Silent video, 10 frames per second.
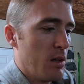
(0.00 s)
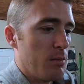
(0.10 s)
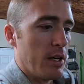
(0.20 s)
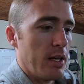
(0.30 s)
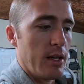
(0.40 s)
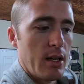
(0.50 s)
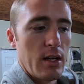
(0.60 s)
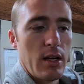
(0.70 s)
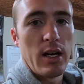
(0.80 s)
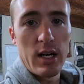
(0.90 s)
but
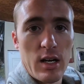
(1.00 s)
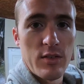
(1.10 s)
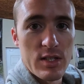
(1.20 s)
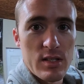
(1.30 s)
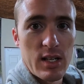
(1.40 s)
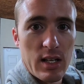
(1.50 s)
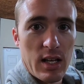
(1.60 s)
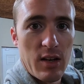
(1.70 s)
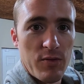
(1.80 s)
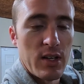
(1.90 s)
I obviously got
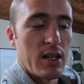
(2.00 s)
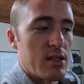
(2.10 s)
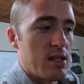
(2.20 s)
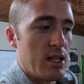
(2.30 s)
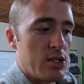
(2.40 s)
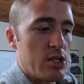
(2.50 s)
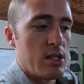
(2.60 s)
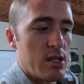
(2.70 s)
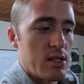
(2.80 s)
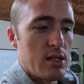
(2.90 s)
that fixed. It's
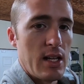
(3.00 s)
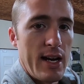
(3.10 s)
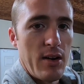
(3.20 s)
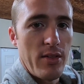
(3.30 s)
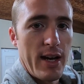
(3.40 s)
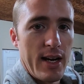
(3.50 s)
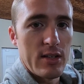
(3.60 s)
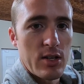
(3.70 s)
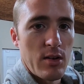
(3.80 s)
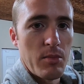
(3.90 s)
just now that
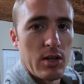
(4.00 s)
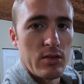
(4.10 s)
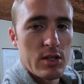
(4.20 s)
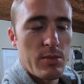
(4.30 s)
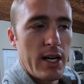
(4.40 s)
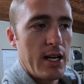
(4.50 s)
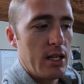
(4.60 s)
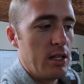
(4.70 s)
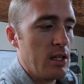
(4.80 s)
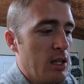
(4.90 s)
terminal is bad,
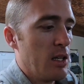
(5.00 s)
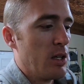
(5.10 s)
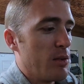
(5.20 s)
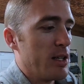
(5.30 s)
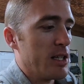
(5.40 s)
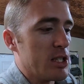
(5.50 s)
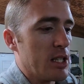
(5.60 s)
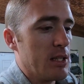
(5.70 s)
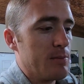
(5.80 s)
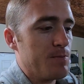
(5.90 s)
which
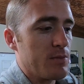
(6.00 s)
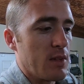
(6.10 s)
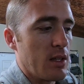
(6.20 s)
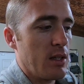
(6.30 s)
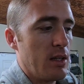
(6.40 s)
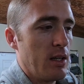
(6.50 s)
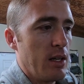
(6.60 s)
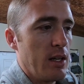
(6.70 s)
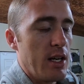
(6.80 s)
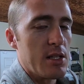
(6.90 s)

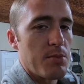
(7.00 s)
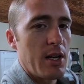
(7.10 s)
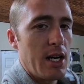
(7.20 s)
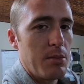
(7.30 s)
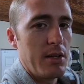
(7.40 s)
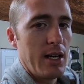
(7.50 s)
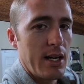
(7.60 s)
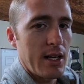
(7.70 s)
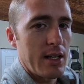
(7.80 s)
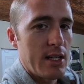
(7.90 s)
it's probably
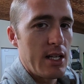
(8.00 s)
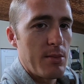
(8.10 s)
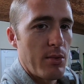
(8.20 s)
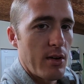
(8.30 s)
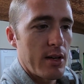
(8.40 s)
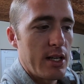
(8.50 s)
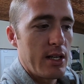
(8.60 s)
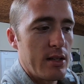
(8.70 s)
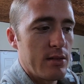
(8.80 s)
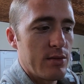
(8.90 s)
not going to keep
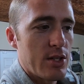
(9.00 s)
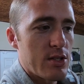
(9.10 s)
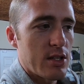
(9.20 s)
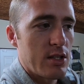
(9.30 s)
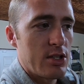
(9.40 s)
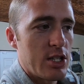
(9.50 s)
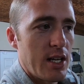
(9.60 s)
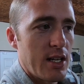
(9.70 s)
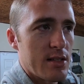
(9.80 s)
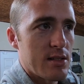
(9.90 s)
working. There's a good
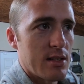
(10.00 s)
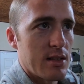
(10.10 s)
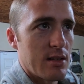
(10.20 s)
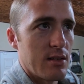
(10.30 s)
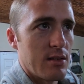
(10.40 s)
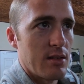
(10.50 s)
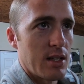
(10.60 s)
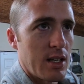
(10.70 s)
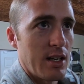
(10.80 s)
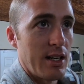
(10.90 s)
chance that the
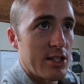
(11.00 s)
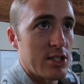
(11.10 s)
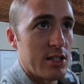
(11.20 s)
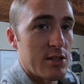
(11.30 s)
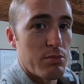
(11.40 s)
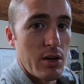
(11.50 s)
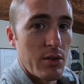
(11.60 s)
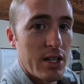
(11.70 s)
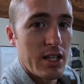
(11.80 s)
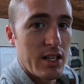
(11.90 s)
connection is
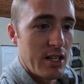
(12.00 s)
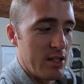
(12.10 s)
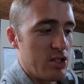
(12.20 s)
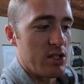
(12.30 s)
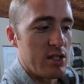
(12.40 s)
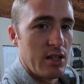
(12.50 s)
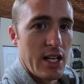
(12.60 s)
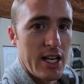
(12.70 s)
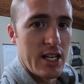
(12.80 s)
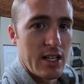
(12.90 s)
broken and it's just
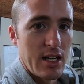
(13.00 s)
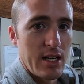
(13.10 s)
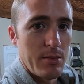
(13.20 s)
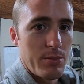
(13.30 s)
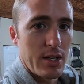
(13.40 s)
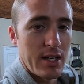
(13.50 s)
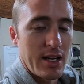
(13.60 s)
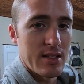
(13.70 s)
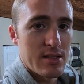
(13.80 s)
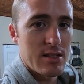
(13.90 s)
laying up
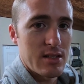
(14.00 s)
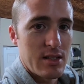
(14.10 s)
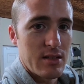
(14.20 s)
against,